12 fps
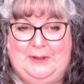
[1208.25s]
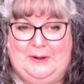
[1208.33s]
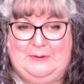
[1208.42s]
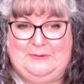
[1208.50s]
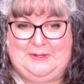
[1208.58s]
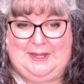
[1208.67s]

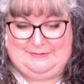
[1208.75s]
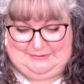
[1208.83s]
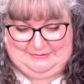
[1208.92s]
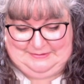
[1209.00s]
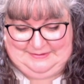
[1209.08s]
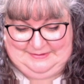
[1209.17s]
going out
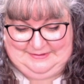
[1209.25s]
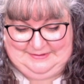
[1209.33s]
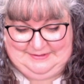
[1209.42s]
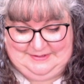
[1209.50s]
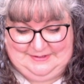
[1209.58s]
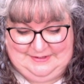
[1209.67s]
to
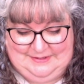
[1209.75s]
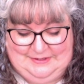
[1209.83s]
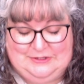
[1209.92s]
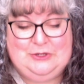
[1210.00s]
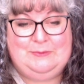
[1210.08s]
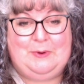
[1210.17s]

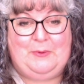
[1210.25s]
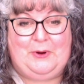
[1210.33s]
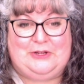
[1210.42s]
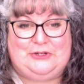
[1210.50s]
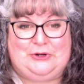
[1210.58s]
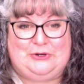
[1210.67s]
do my work
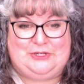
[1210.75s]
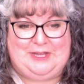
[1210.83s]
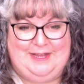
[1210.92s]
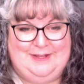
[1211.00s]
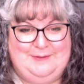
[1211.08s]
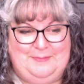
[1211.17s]
at church yet.